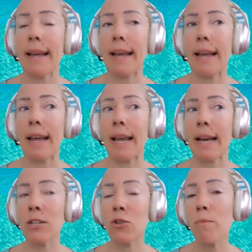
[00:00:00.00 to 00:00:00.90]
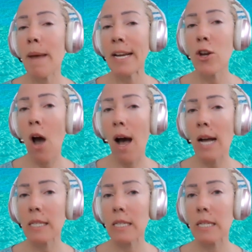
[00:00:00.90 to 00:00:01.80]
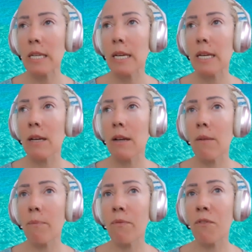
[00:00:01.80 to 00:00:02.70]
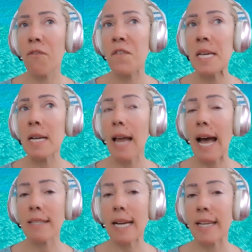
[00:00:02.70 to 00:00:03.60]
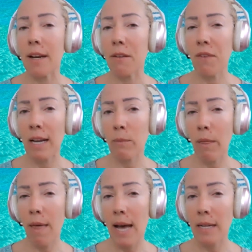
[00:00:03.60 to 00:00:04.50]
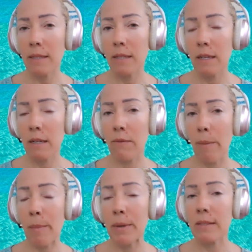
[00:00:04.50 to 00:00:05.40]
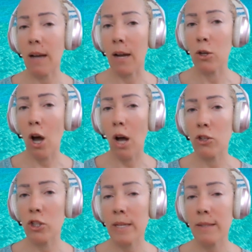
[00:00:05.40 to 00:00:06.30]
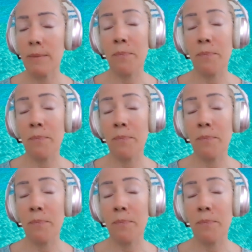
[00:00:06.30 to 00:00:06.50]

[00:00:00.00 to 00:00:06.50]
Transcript: And you may not feel as identified with that. Remember, it's unconscious.